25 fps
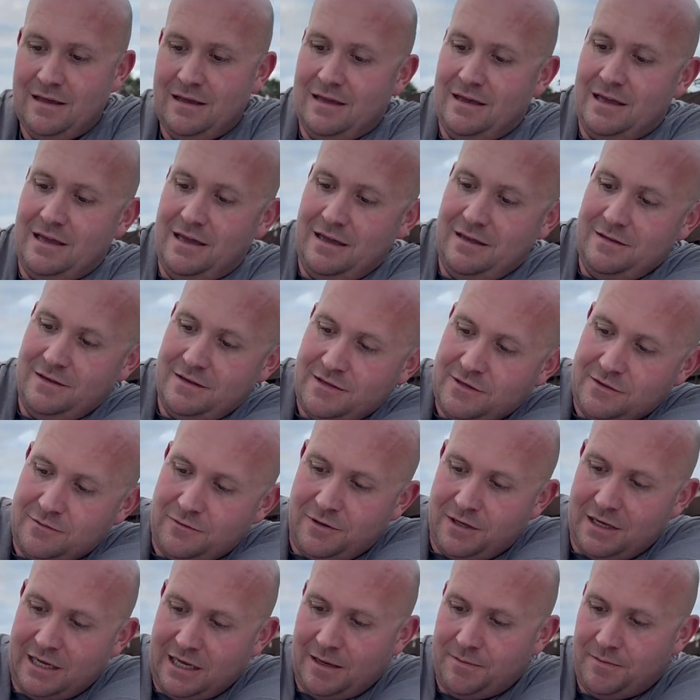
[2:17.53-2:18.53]
and this is
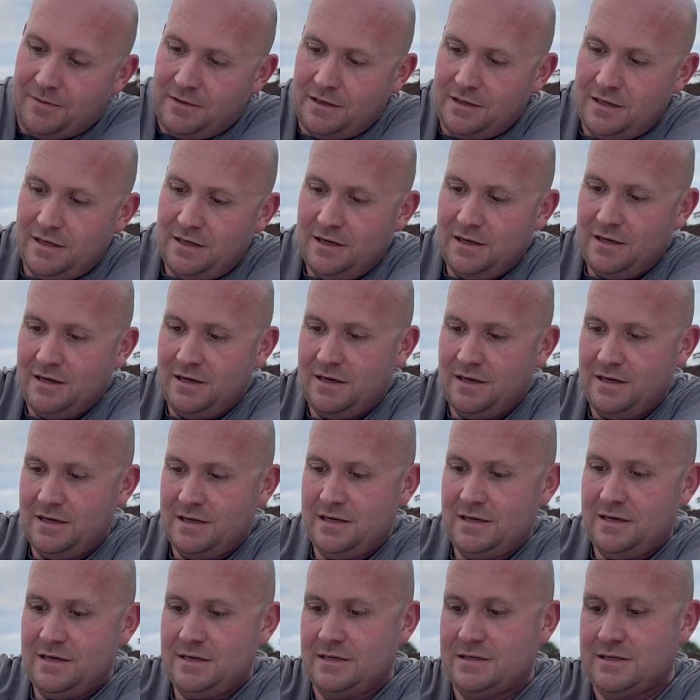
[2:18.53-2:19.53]
what happened.
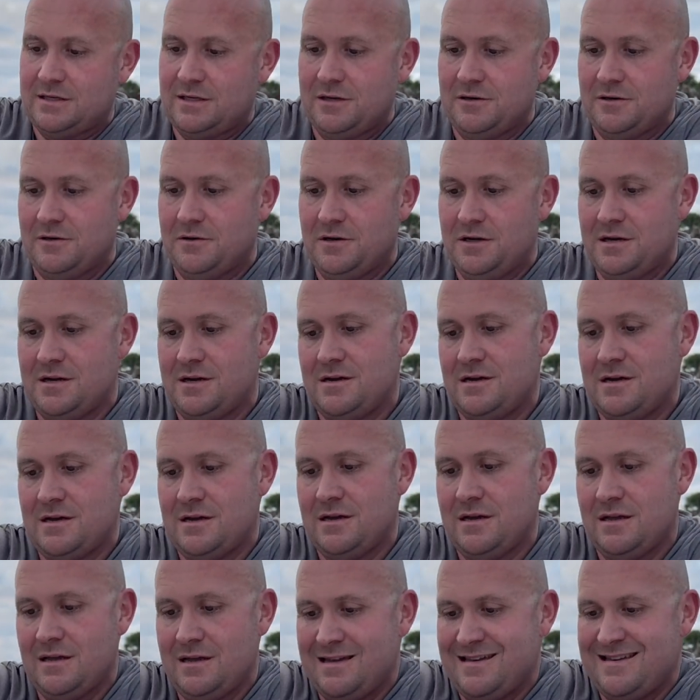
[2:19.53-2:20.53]
So,
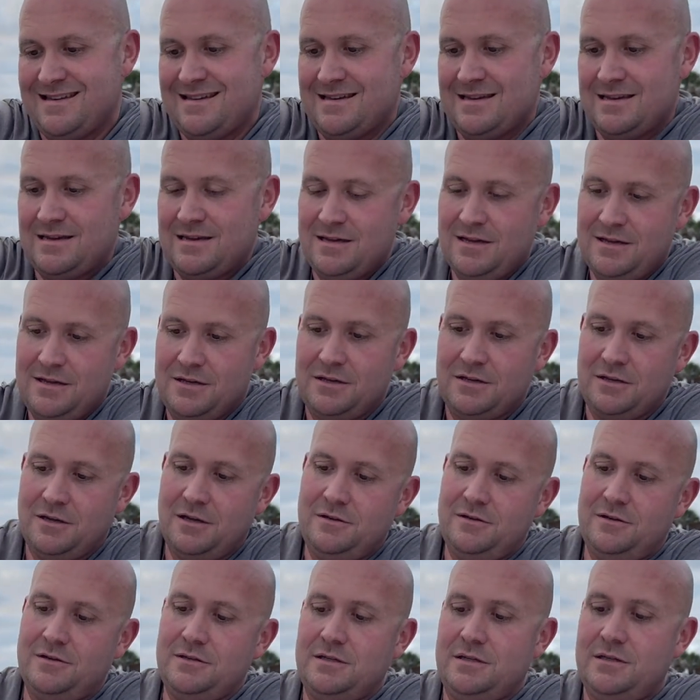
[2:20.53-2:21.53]

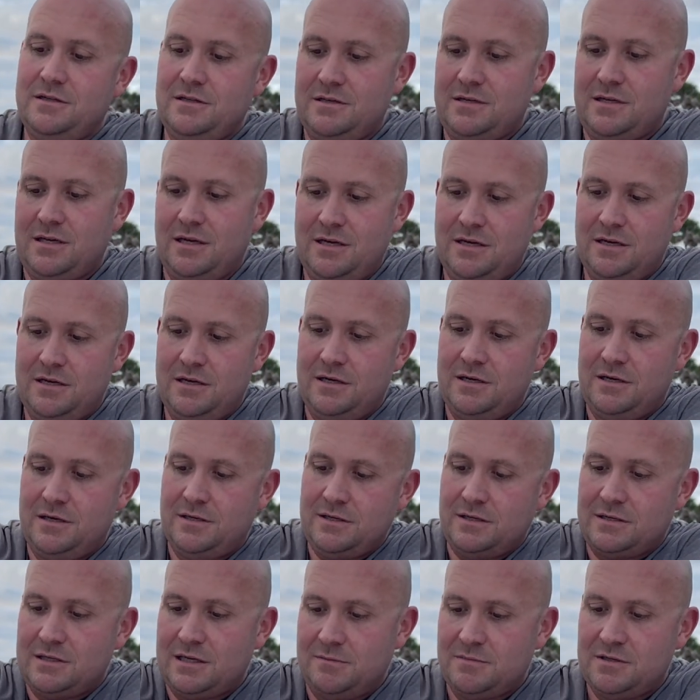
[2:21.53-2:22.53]
good news is,
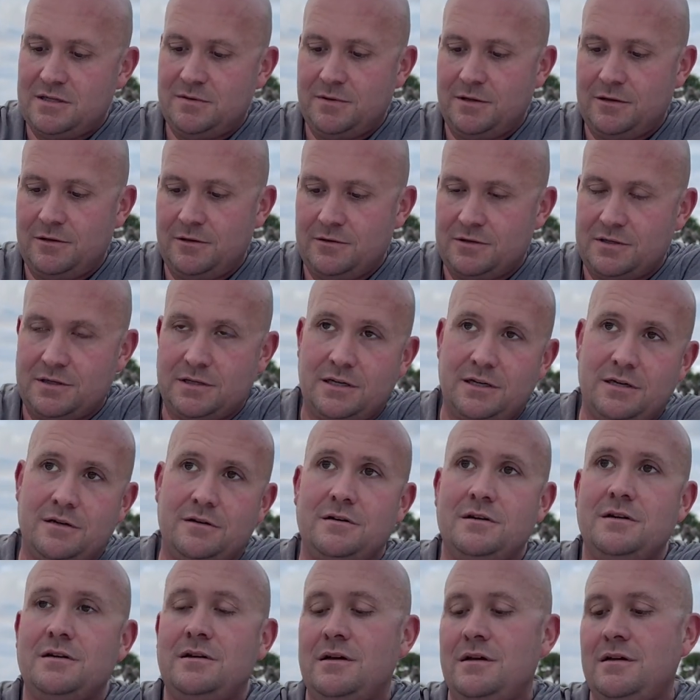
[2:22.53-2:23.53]
she seems to be loose
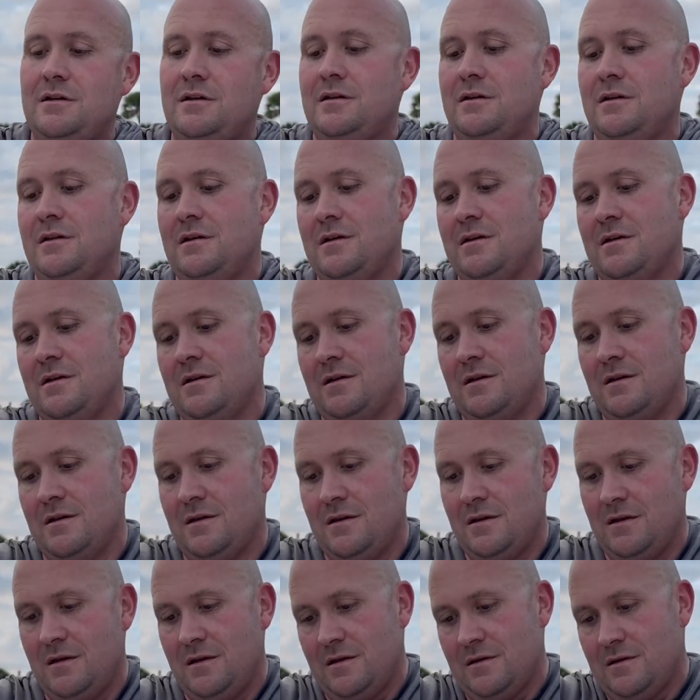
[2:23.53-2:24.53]
now.
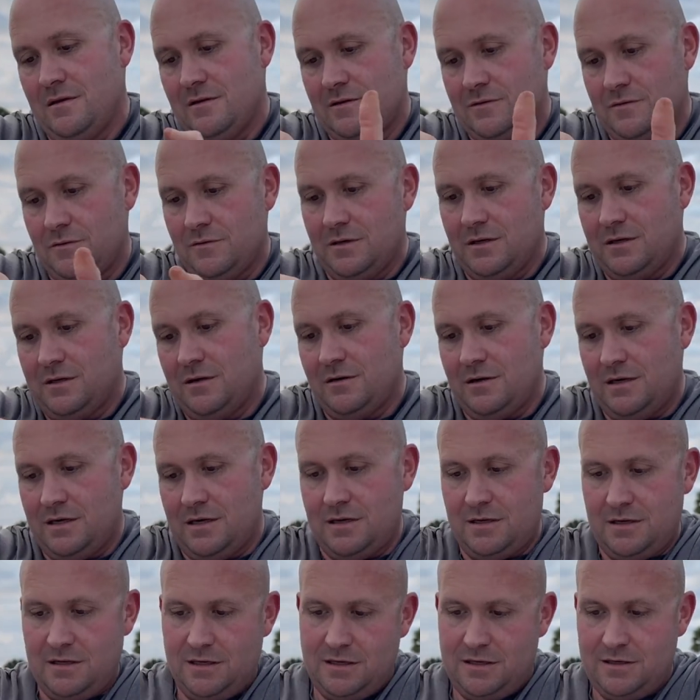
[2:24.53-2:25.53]
So get her
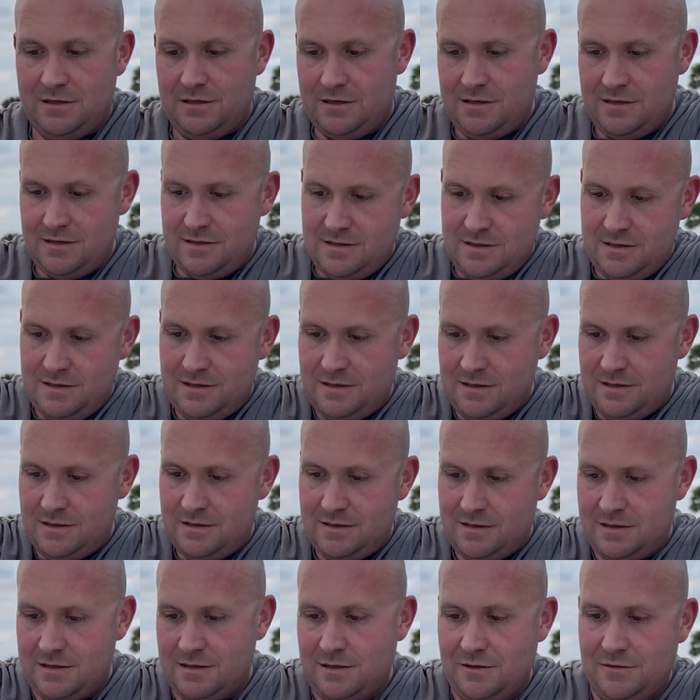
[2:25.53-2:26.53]
out of here. I
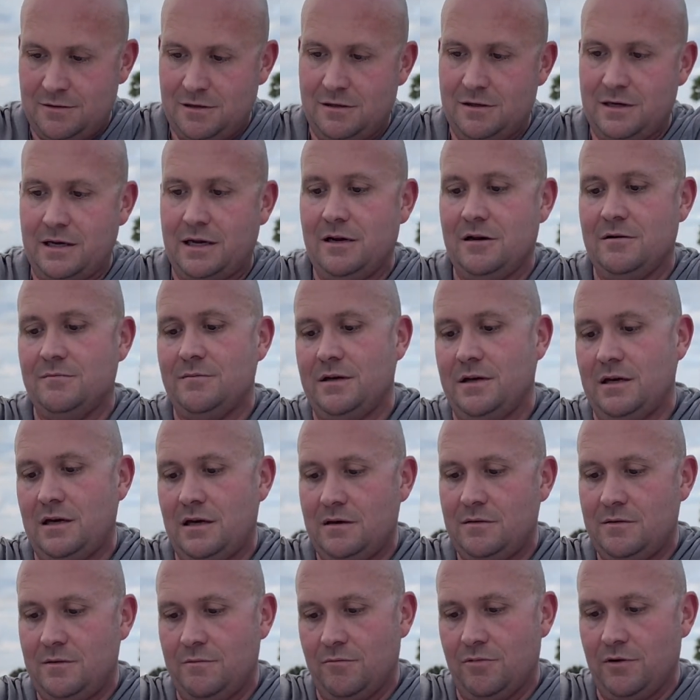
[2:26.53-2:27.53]
know y'all like hearing me
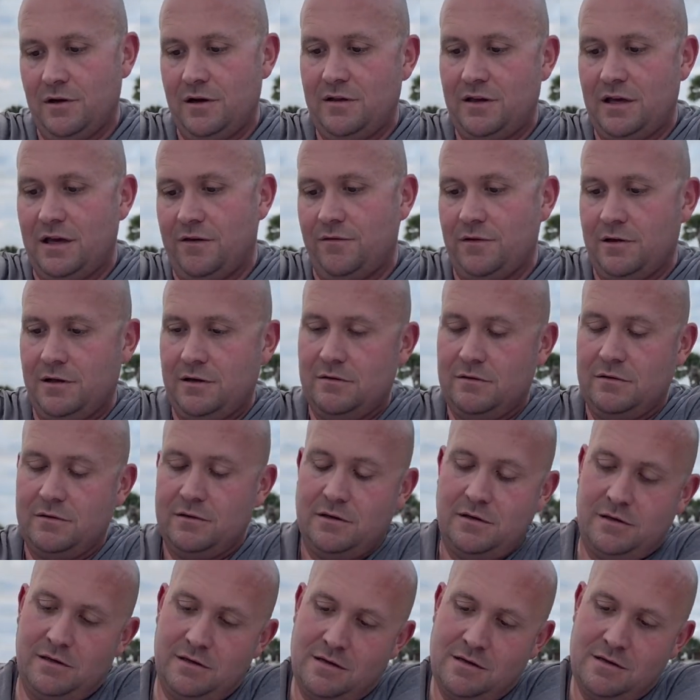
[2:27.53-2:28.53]
breathe heavily on
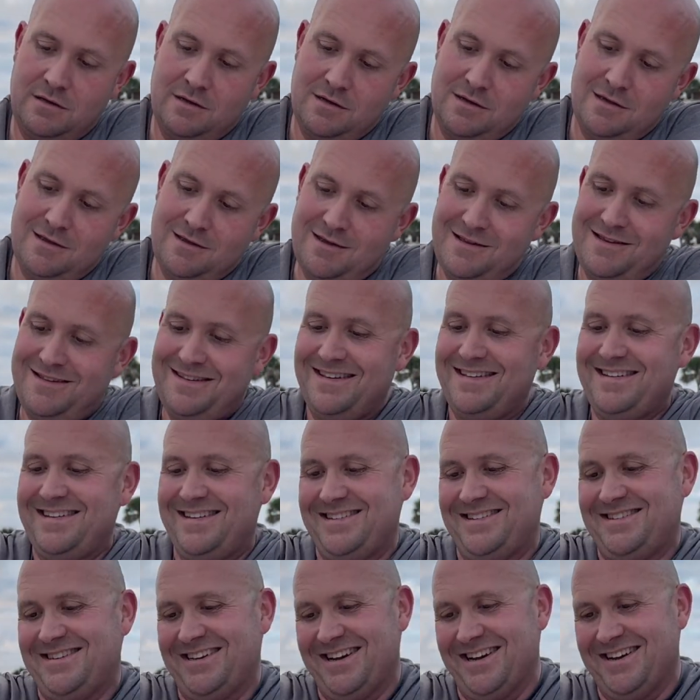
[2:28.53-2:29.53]
the
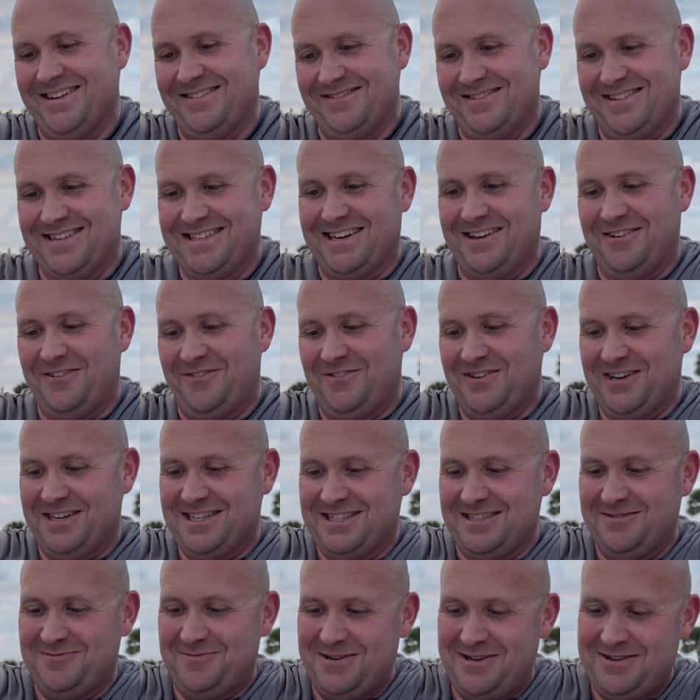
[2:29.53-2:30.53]
channel as I fix
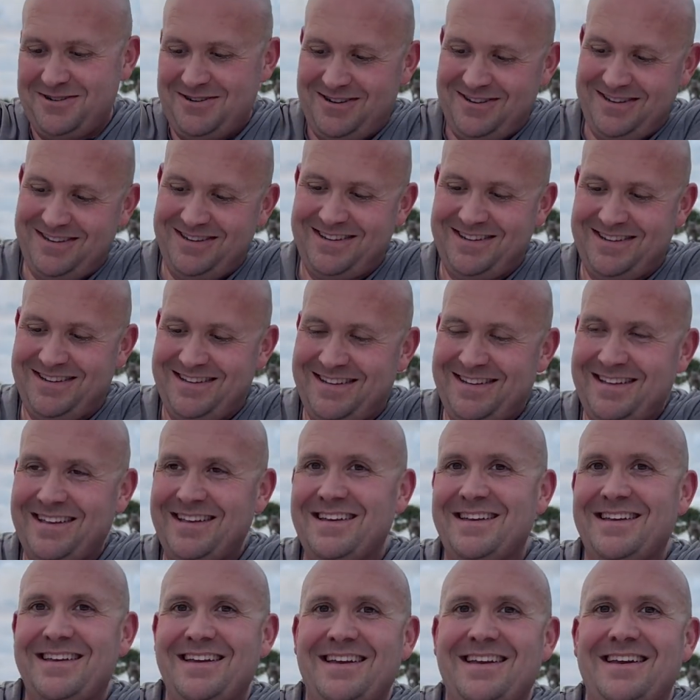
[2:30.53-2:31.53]
the boat,
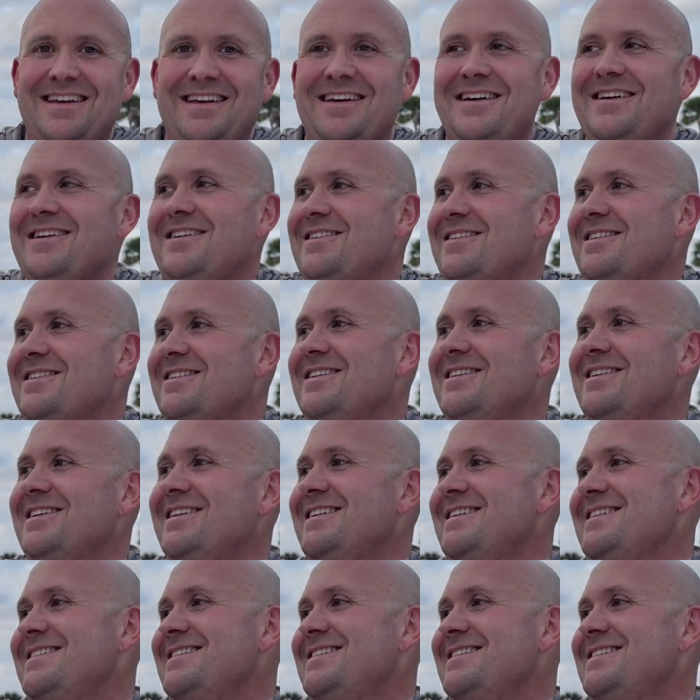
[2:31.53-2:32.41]
but